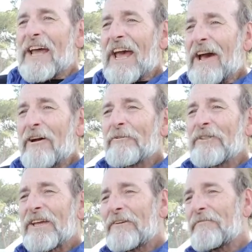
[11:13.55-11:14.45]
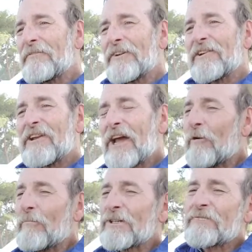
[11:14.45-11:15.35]
how they had figured
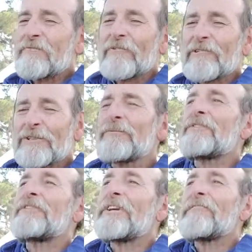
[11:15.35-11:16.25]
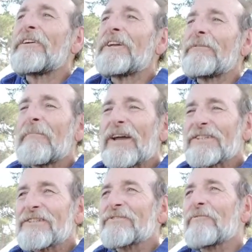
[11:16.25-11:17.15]
how much force was generated by
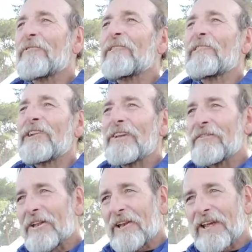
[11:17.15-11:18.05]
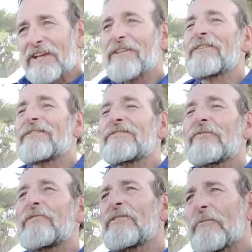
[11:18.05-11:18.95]
a sword and the length of the
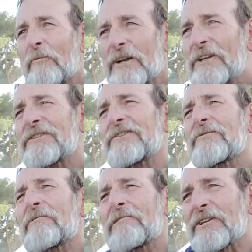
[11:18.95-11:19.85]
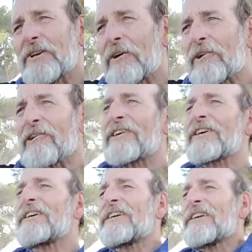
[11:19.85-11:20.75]
sword, the weight of the sword, the arc,
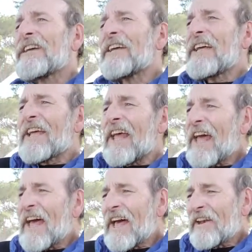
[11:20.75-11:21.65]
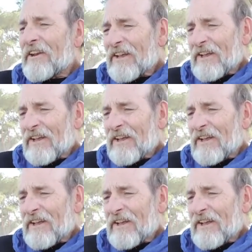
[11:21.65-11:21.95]
and